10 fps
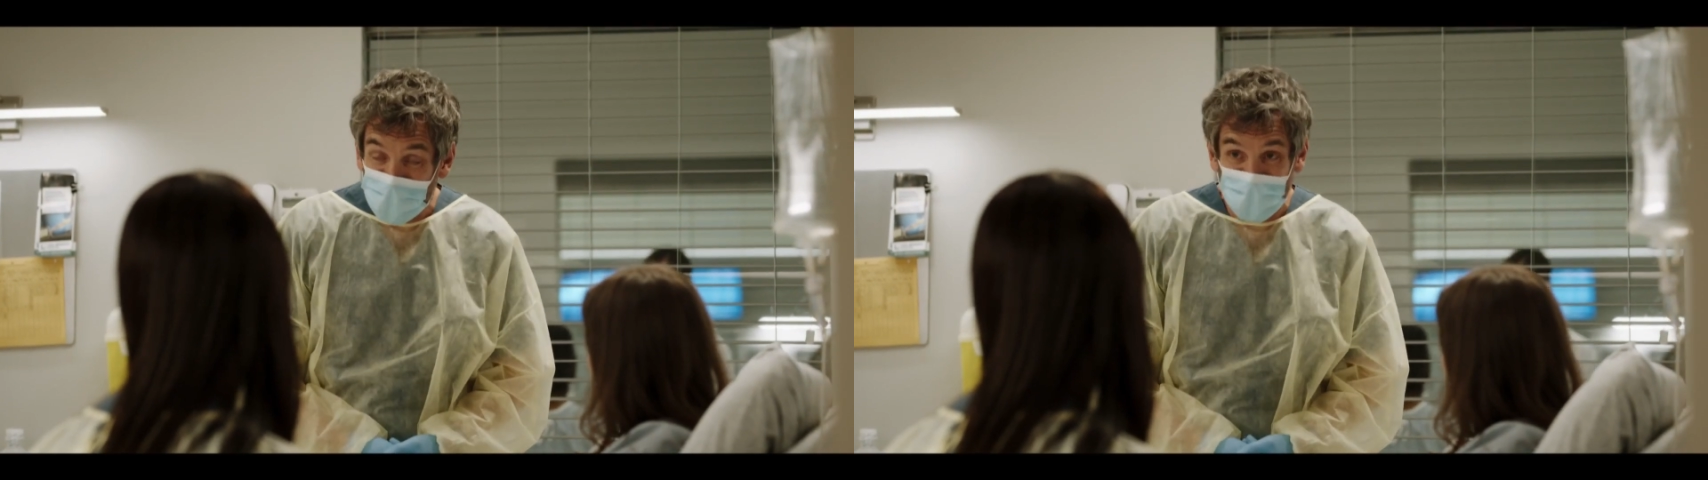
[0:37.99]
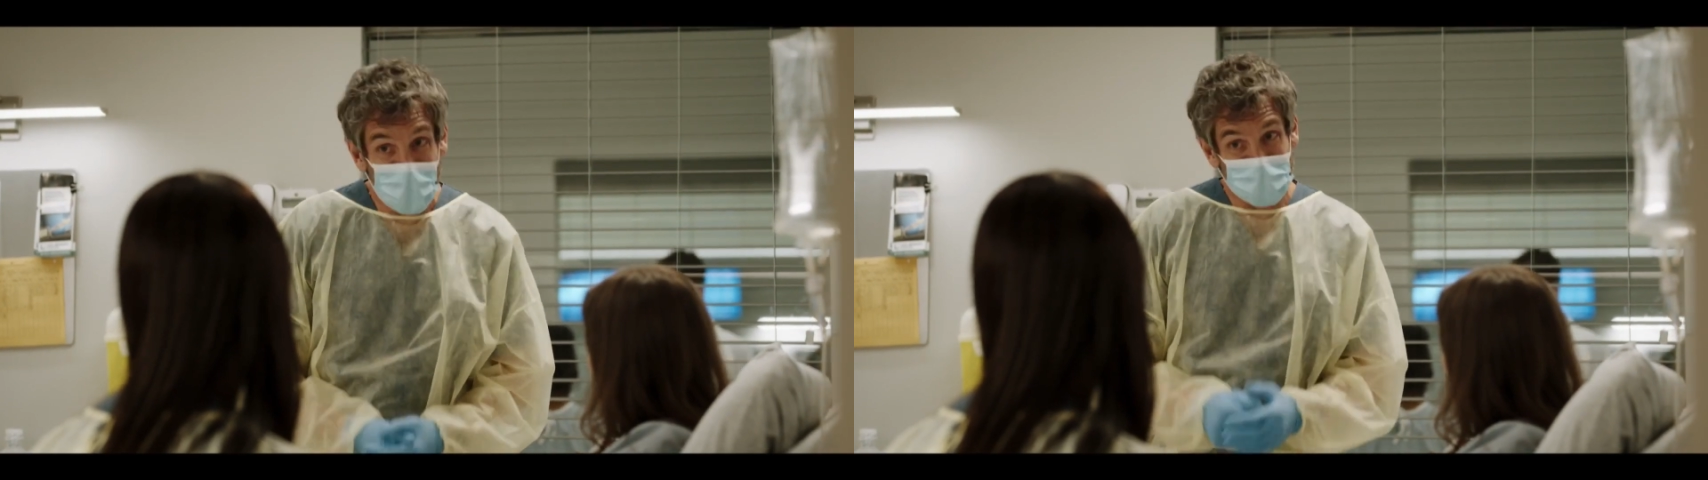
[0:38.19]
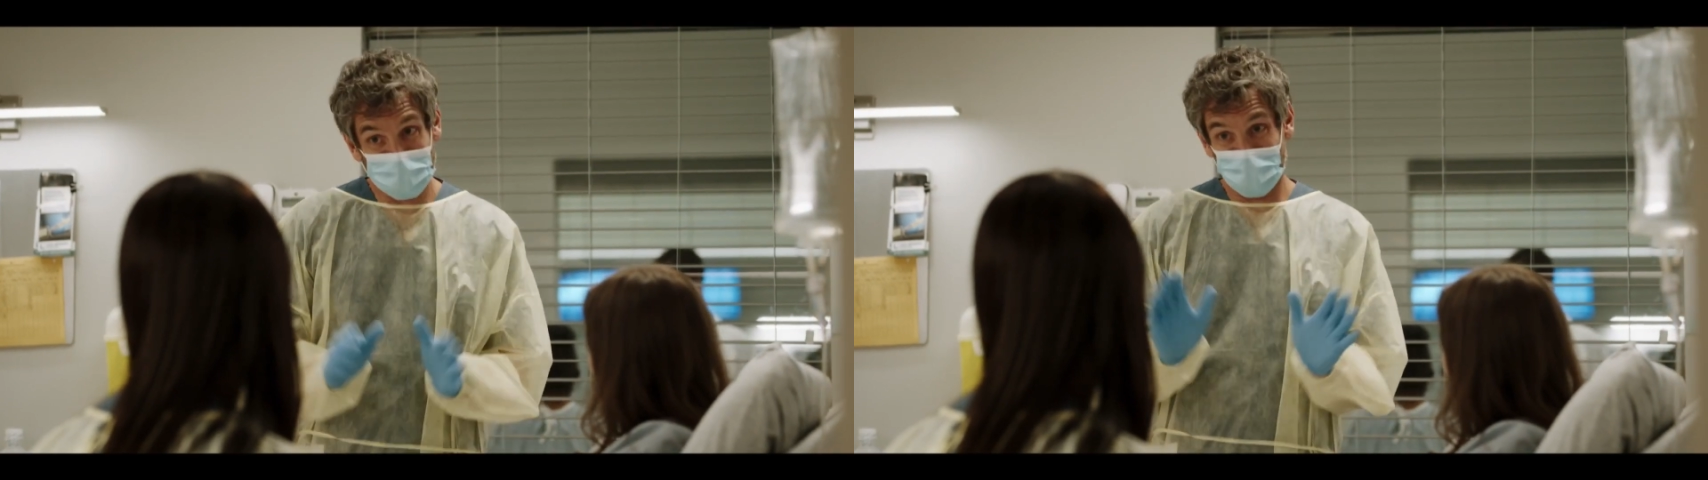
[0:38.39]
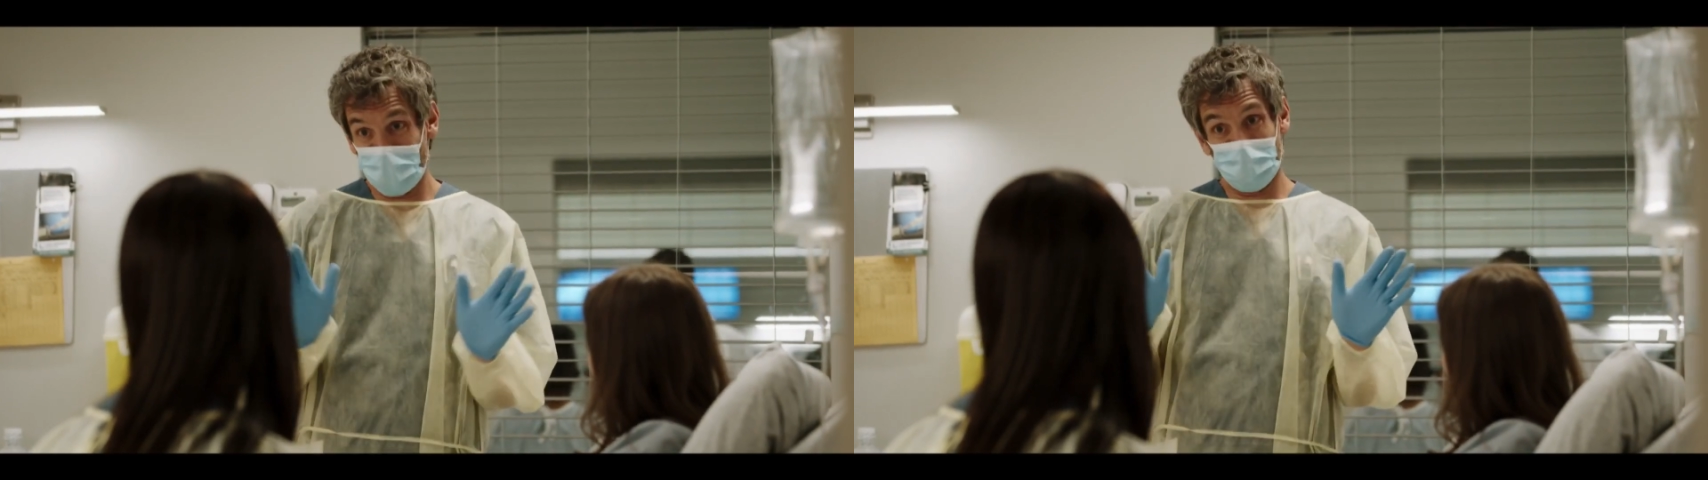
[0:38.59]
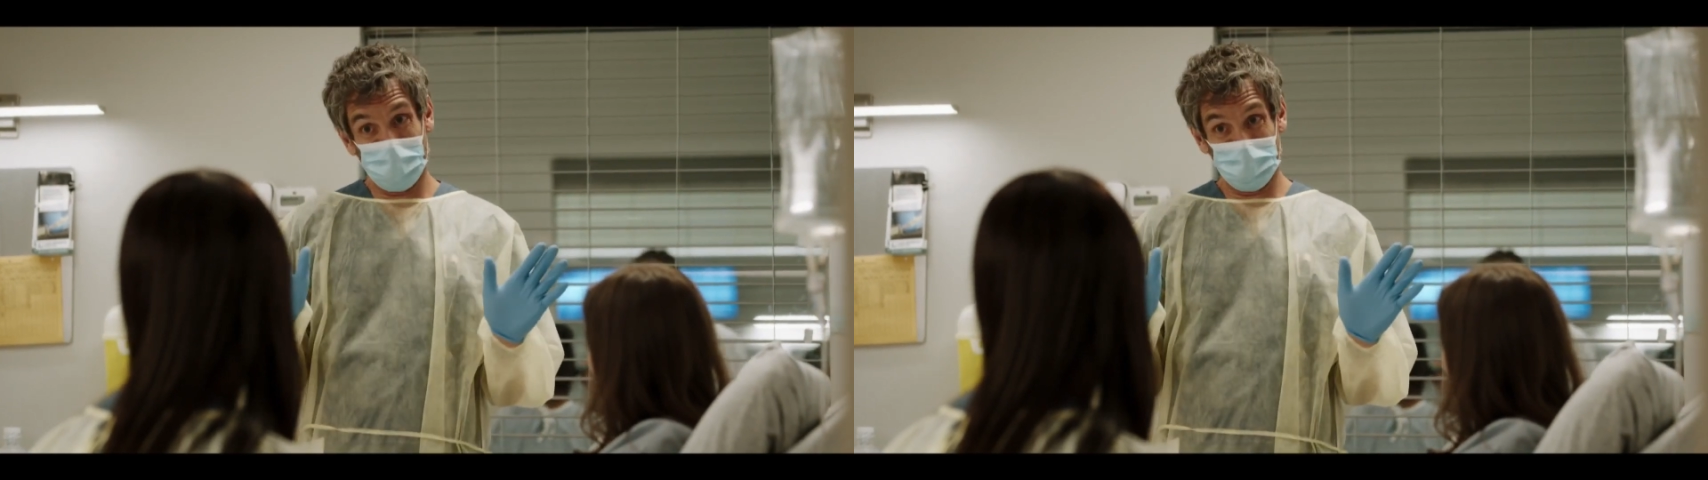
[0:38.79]
the last thing I
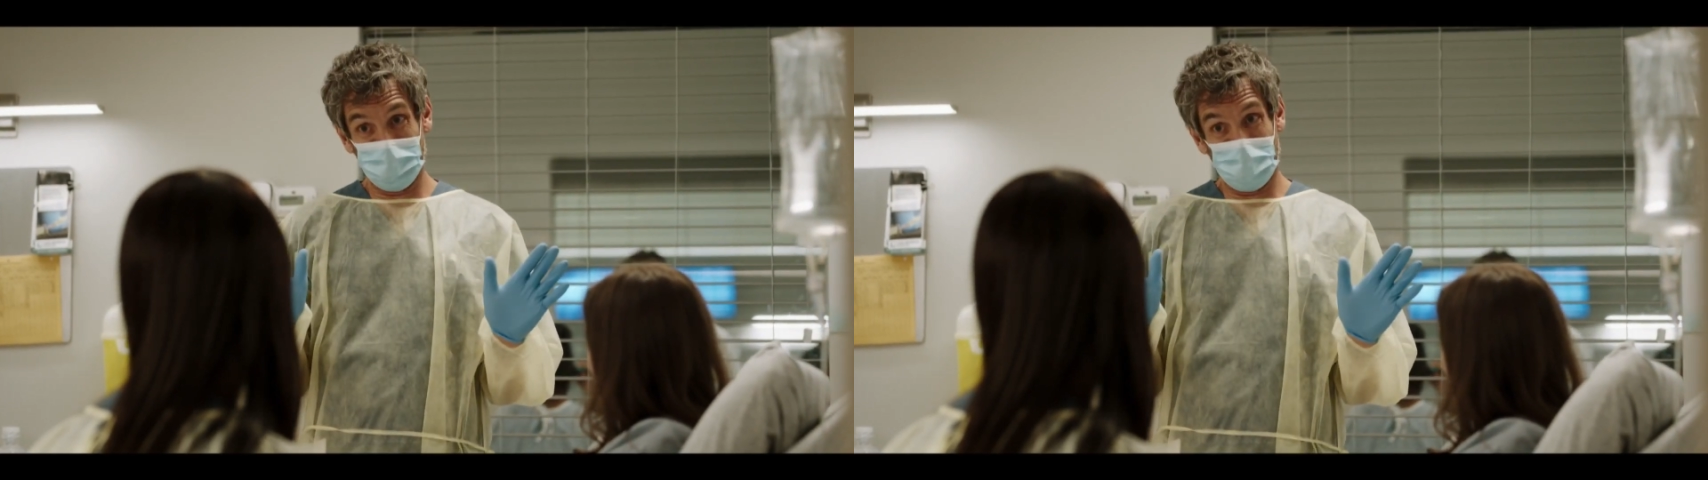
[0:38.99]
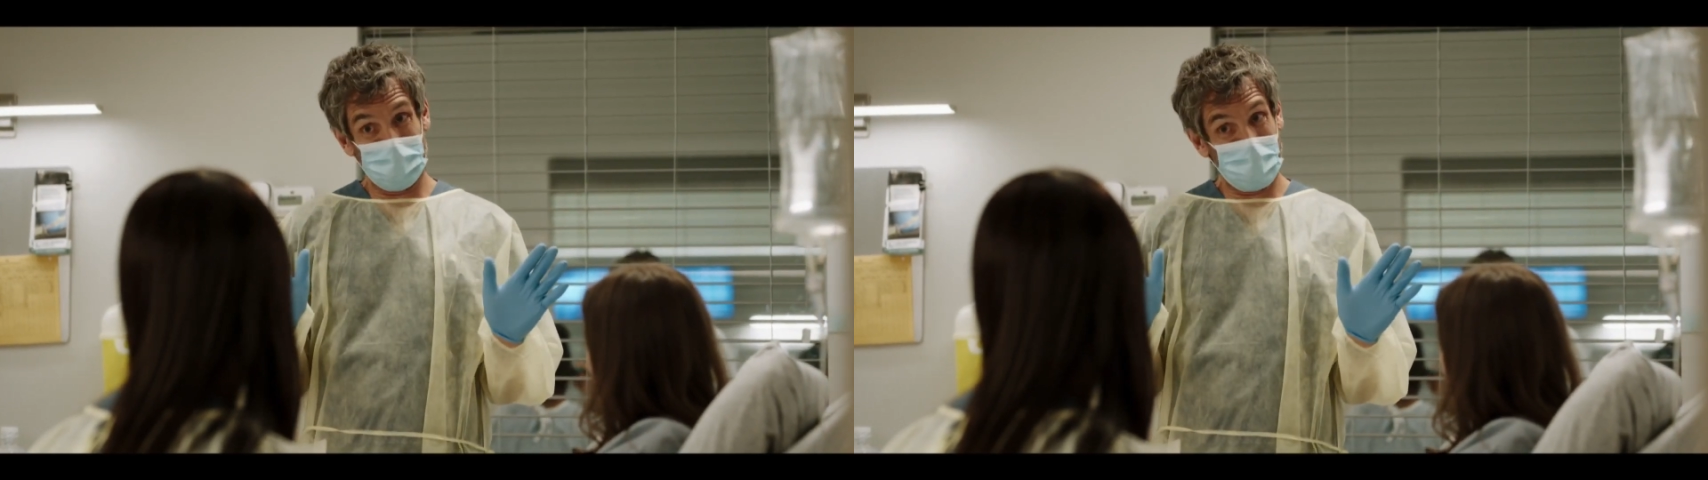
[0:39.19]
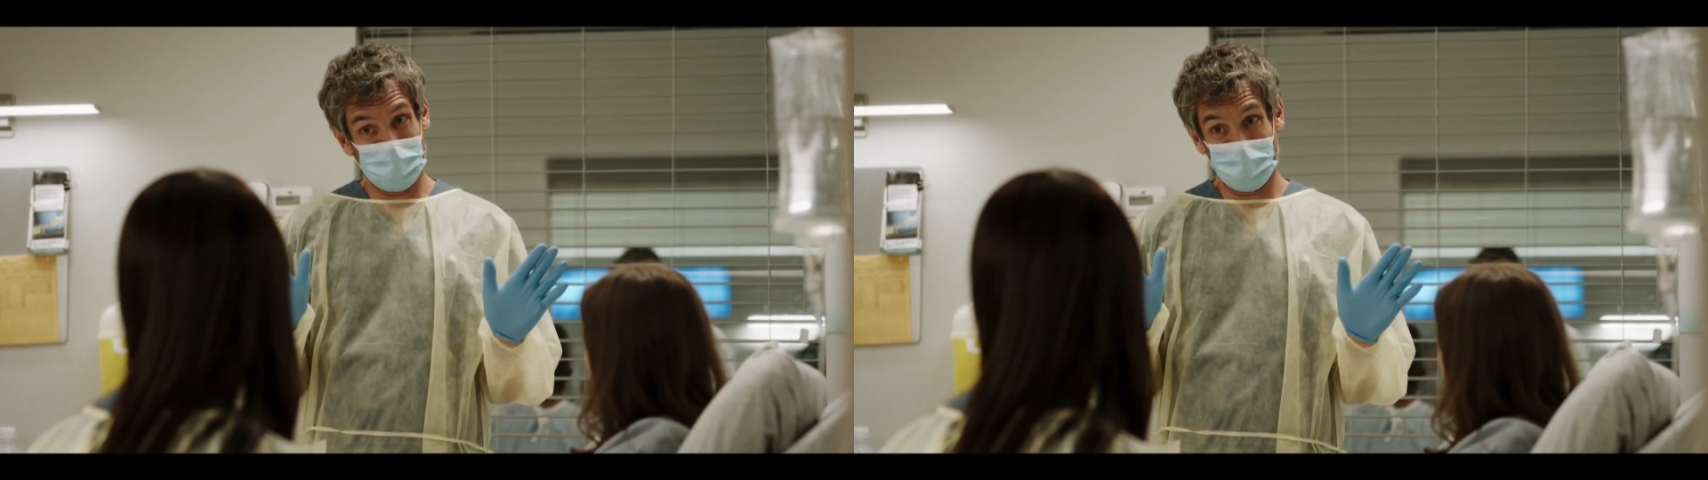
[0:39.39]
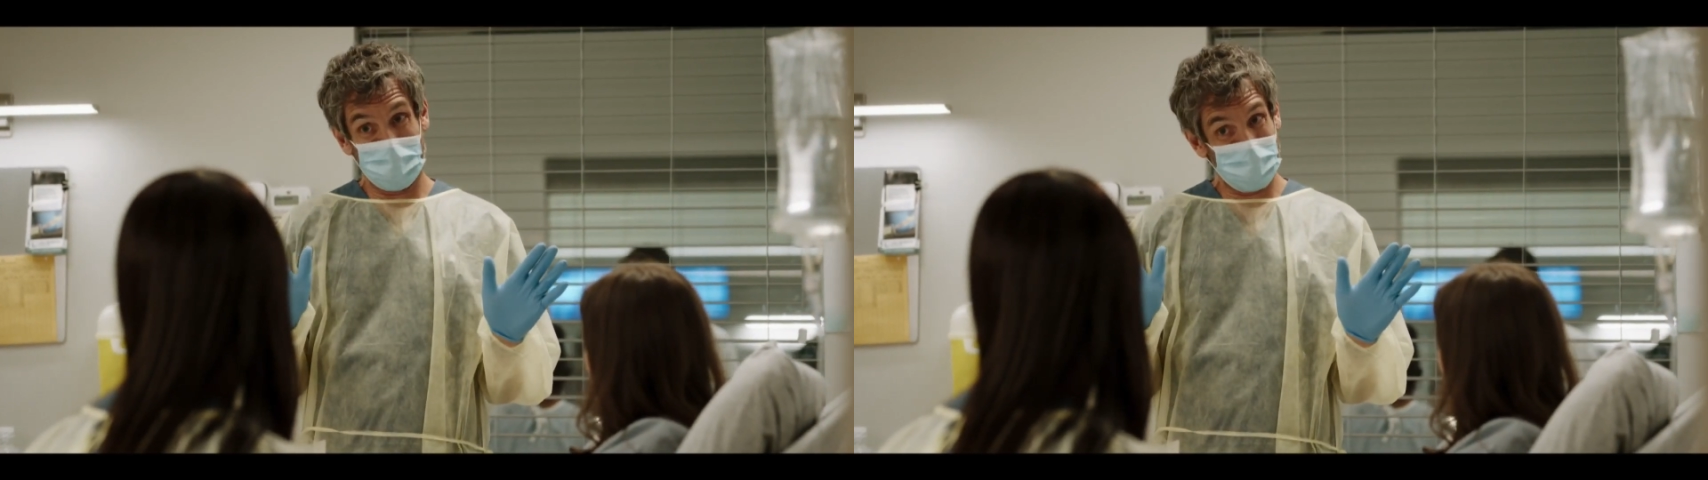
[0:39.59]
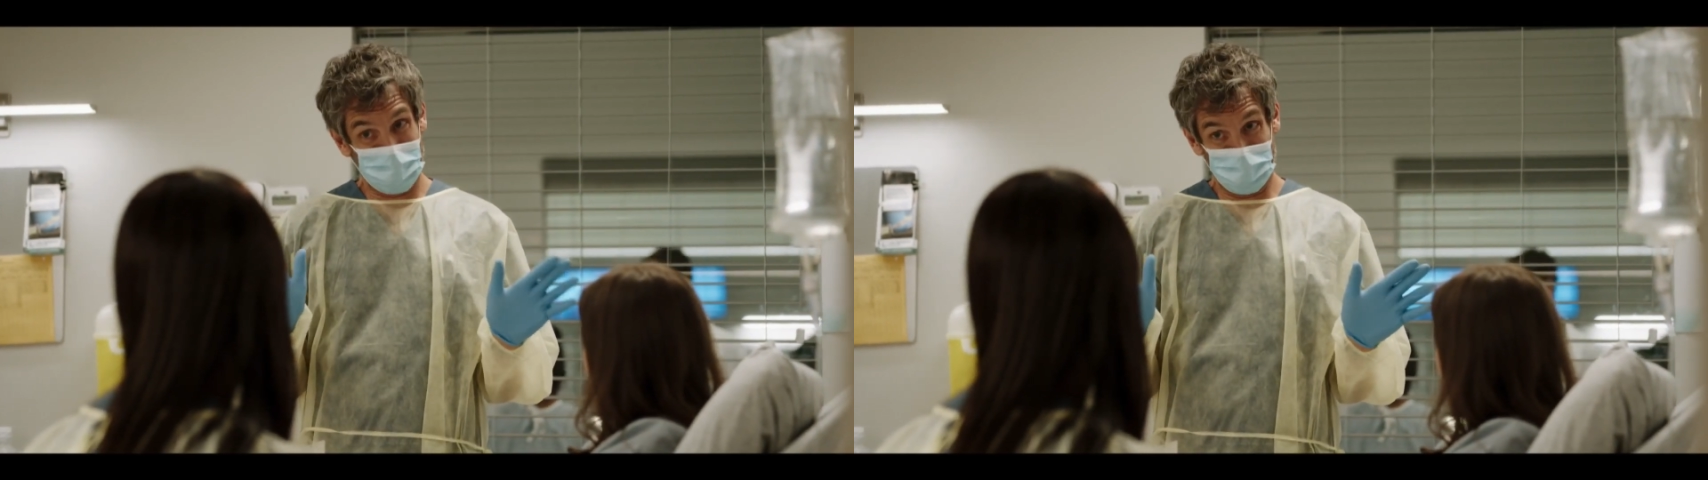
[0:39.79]
want to do is step on
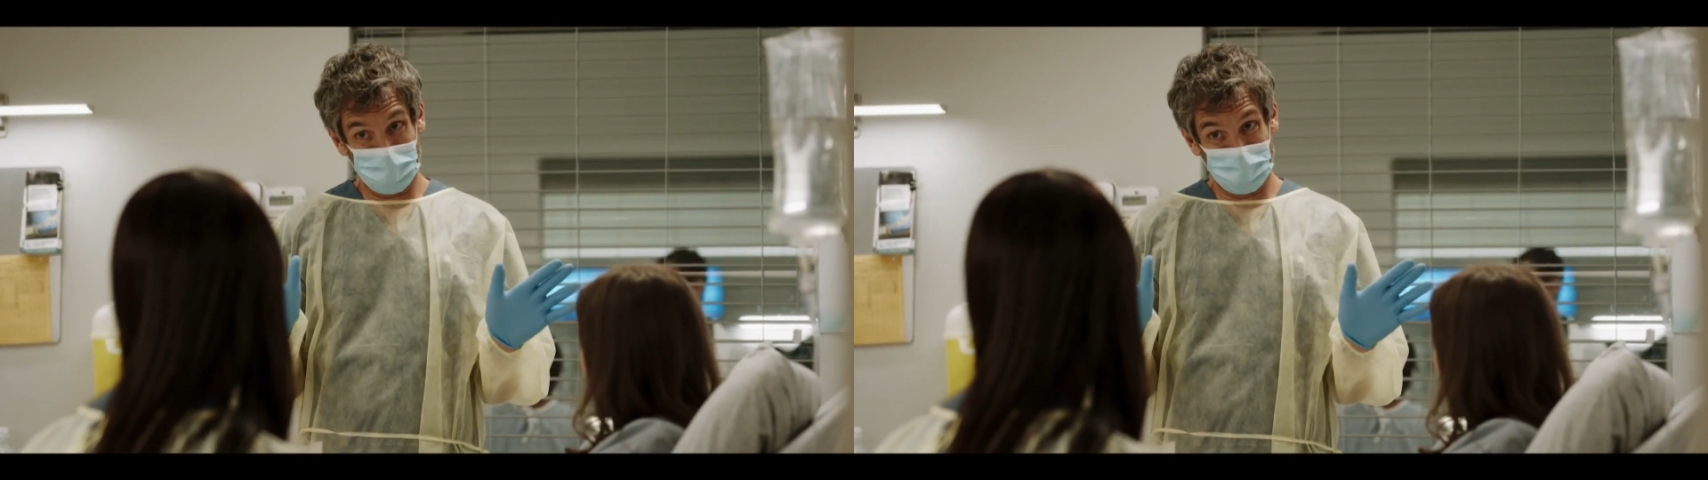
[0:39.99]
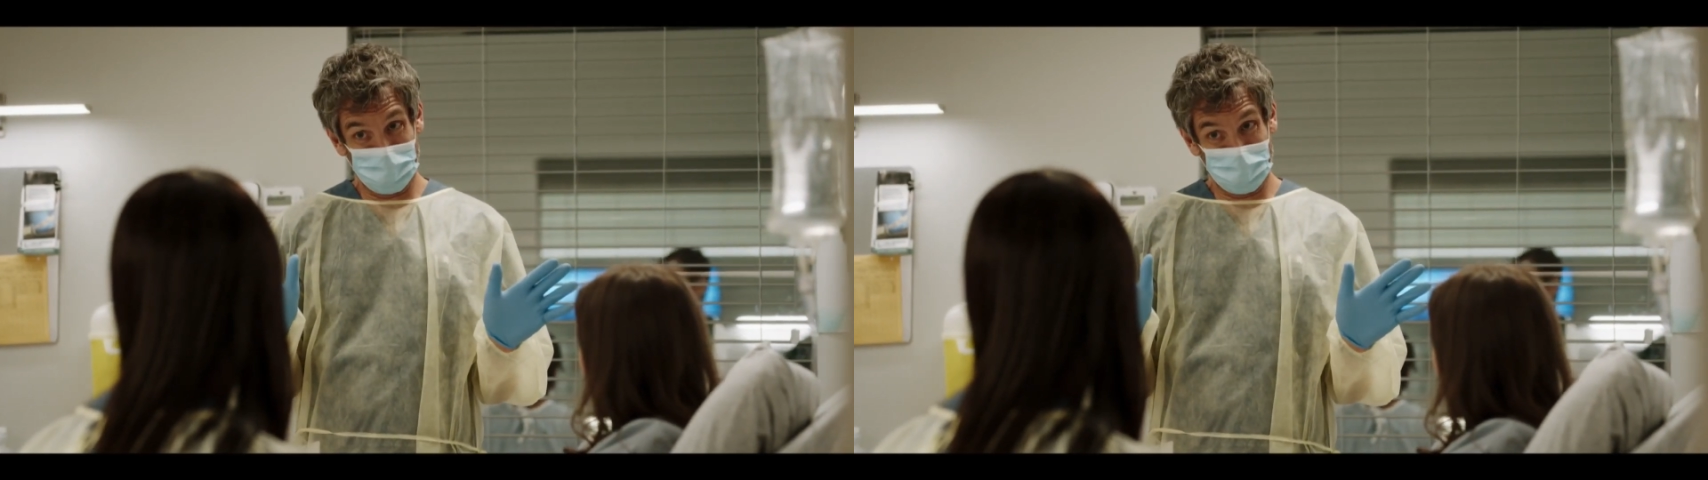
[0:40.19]
anybody's toes.